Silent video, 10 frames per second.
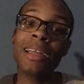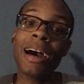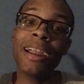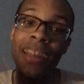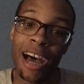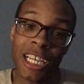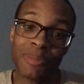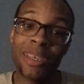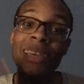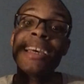
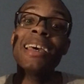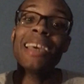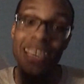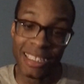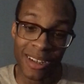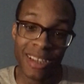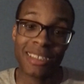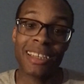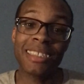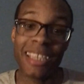announcement
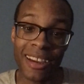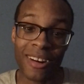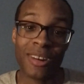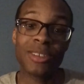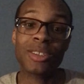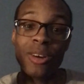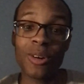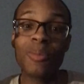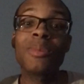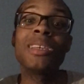is here. So,
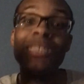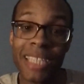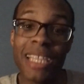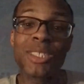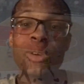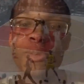stay tuned.